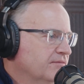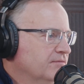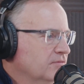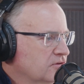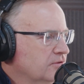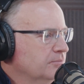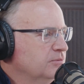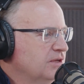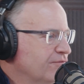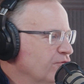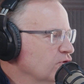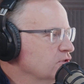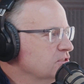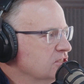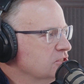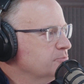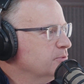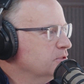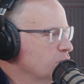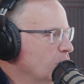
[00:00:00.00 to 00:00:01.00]
some
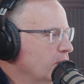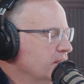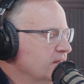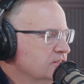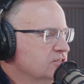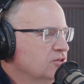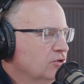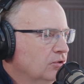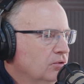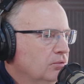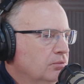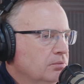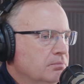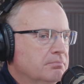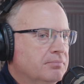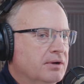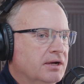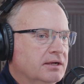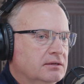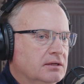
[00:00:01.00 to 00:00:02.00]
differences between the two,
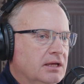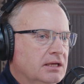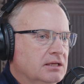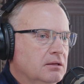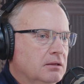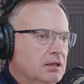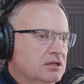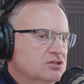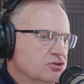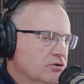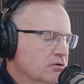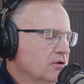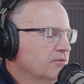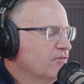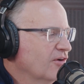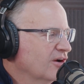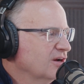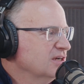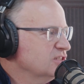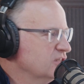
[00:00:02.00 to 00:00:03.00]
but in general,
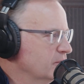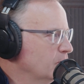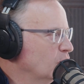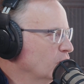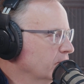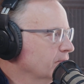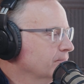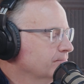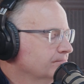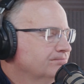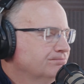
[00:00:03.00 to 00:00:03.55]
very similar.